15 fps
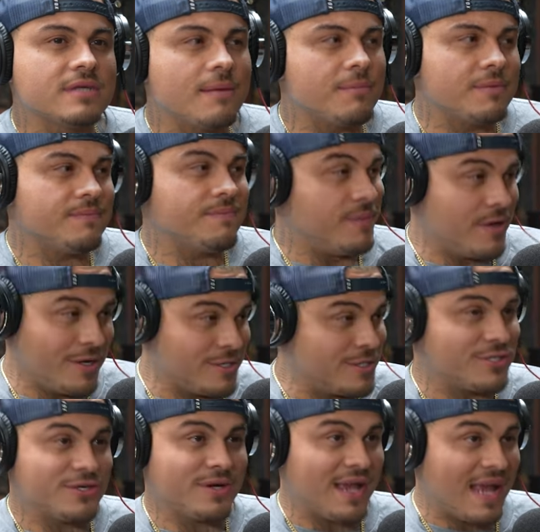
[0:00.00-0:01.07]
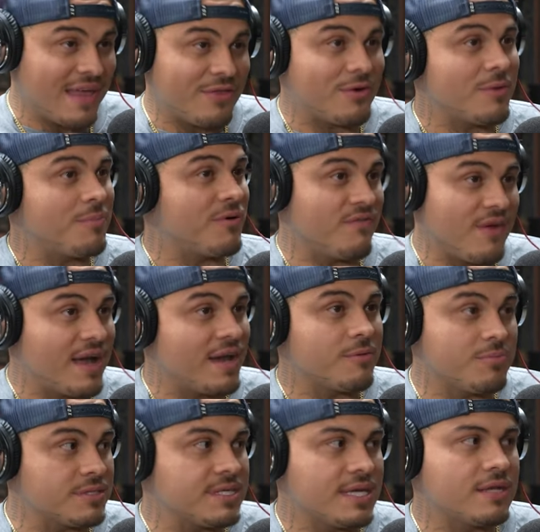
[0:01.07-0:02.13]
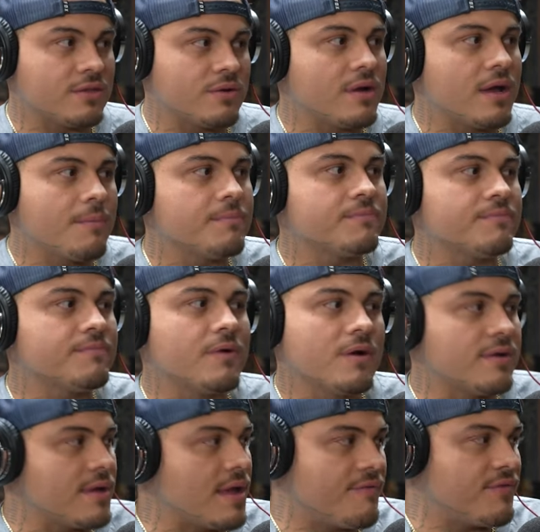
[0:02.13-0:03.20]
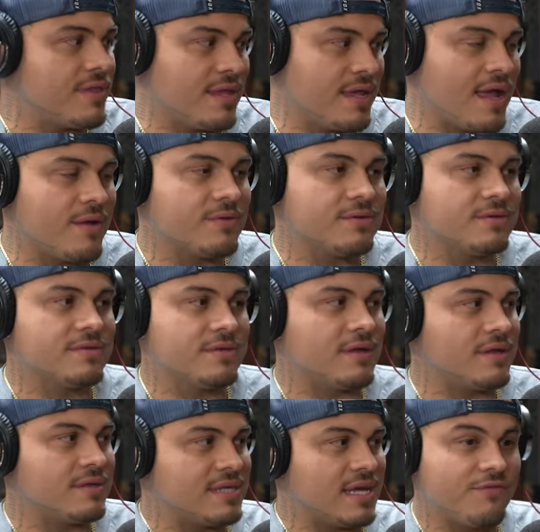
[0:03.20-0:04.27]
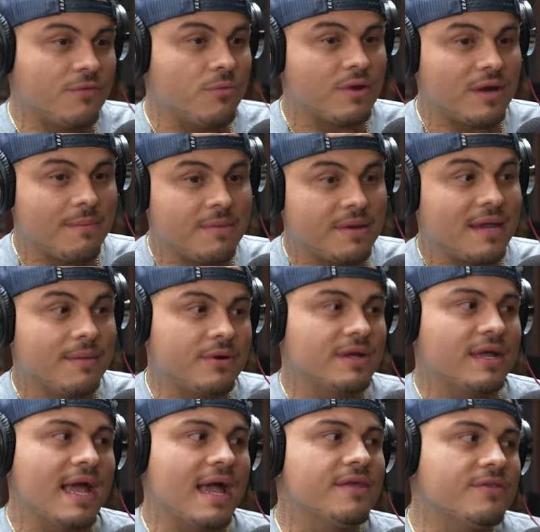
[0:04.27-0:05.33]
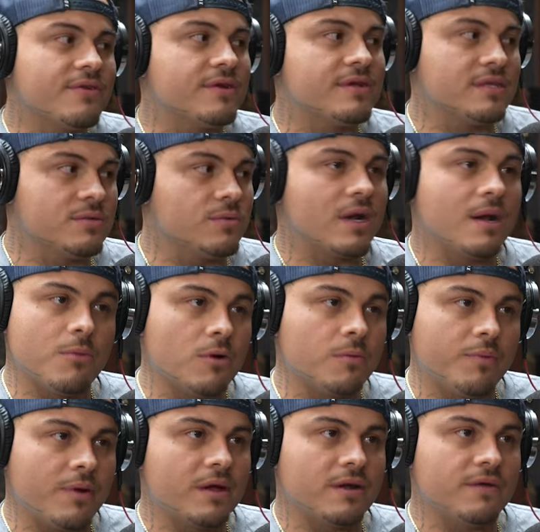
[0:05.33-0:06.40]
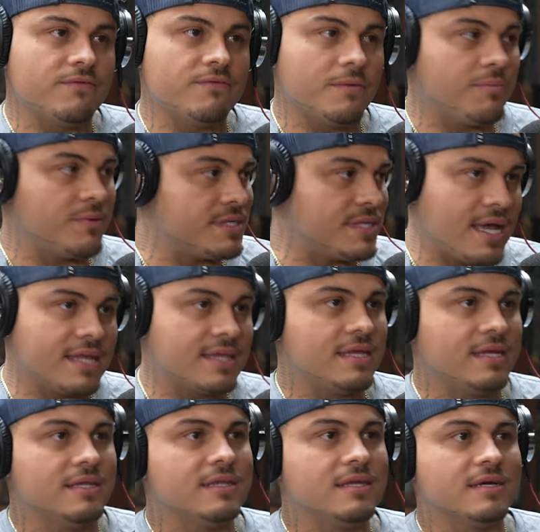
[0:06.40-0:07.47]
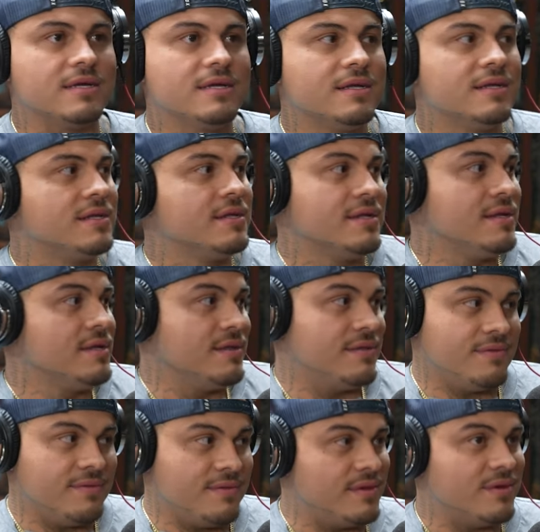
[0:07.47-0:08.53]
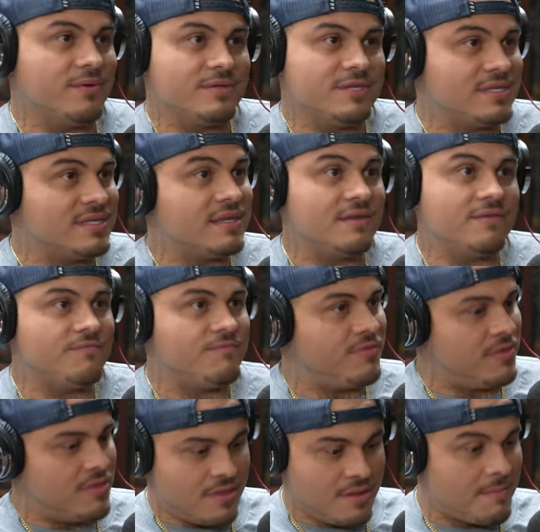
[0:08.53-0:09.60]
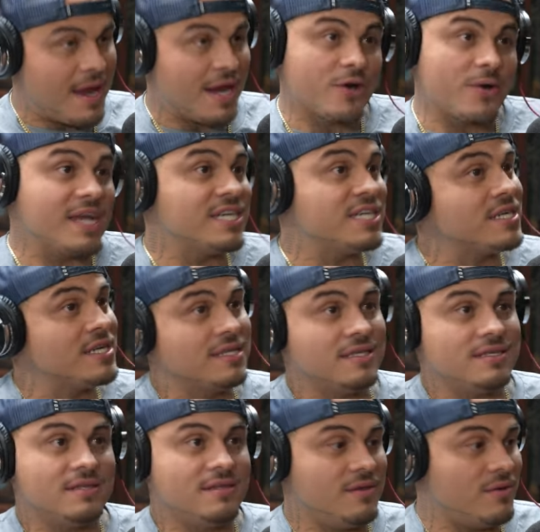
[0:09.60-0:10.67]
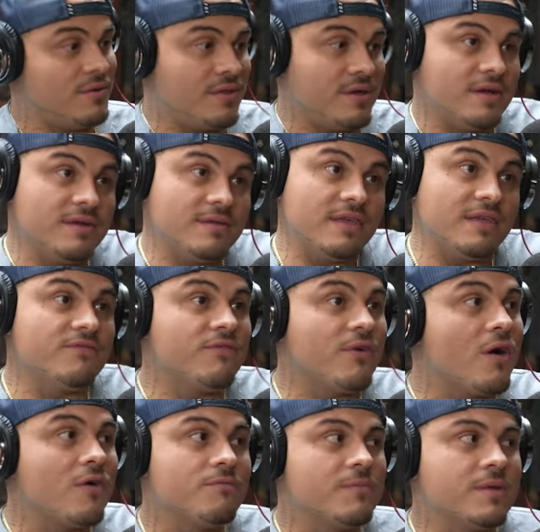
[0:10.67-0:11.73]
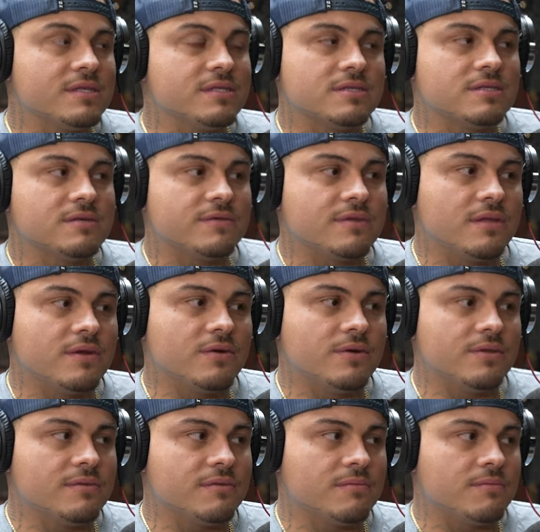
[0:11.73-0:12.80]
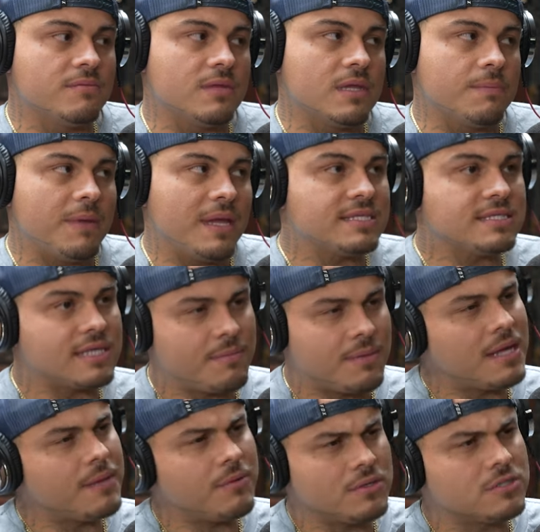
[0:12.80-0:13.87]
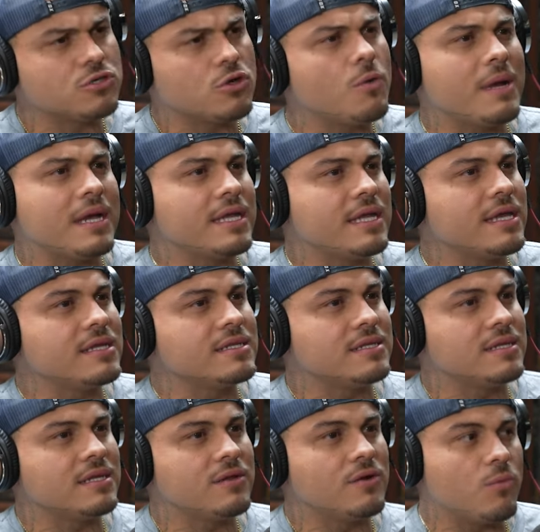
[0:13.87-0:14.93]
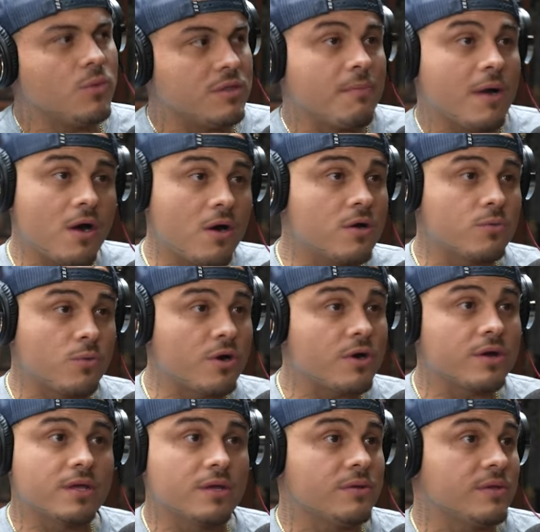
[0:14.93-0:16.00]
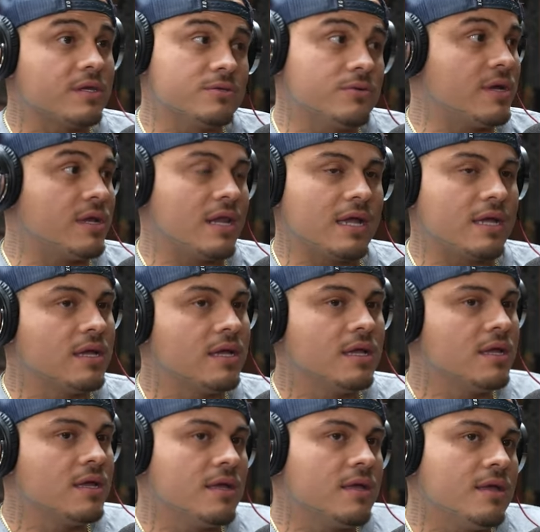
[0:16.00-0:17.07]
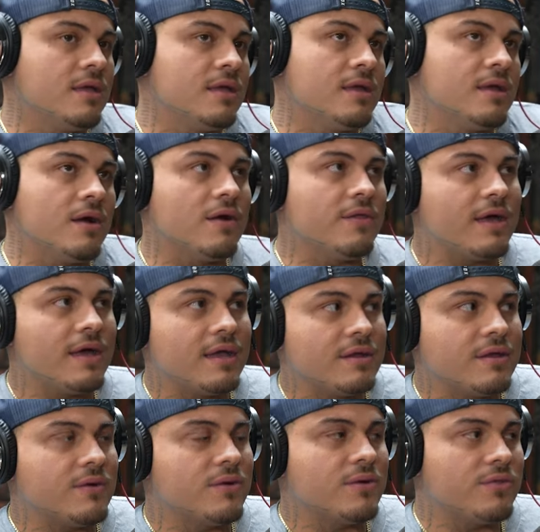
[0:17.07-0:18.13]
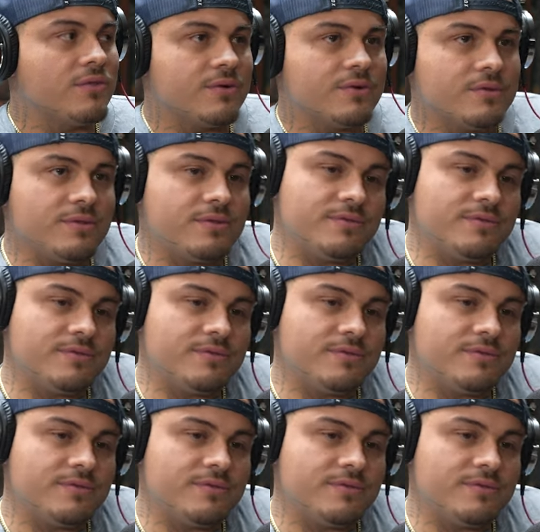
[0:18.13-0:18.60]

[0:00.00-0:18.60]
I'm a hunter, gatherer, provider, protector. I'm everything else aside from what I've been able to gather is what I'm more proud of the protecting the you know just ev- the migrations you know the the evolvements you know and the places I've been able to show my kids and you know with my hard work you know that's why like all that you know there